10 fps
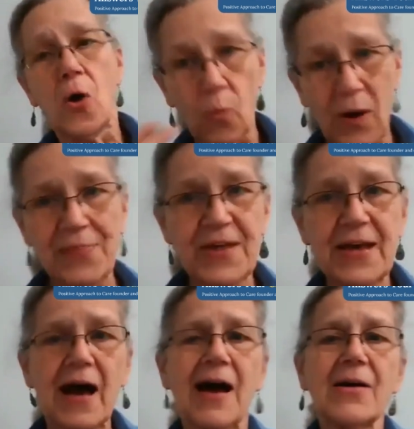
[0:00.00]
One
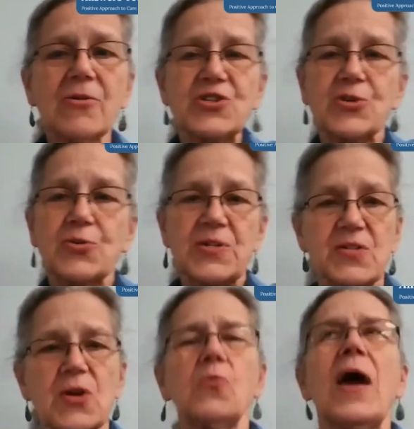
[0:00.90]
thing I'll do
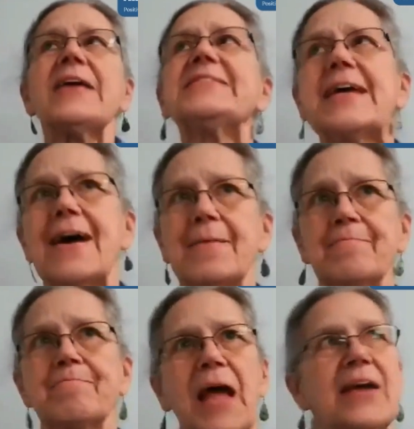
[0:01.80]
is, oh, hey, Deb,
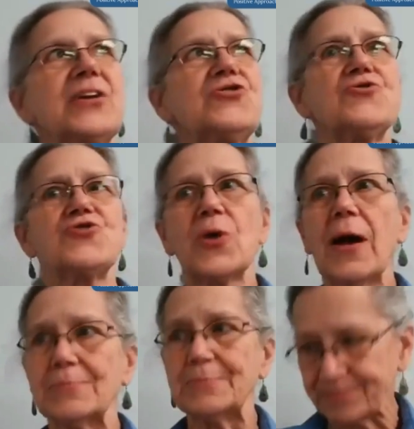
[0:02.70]
I could use your
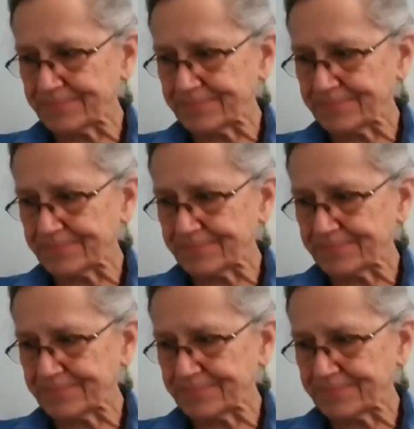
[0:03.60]
help.